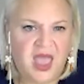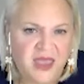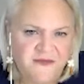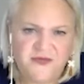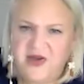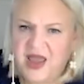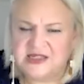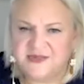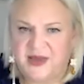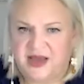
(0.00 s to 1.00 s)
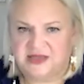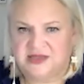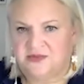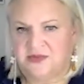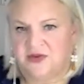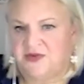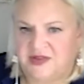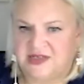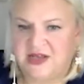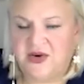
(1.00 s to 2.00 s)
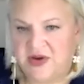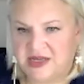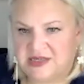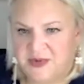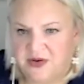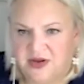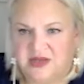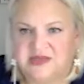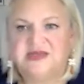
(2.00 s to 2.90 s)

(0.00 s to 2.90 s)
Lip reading: Every aspect of a visit or an experience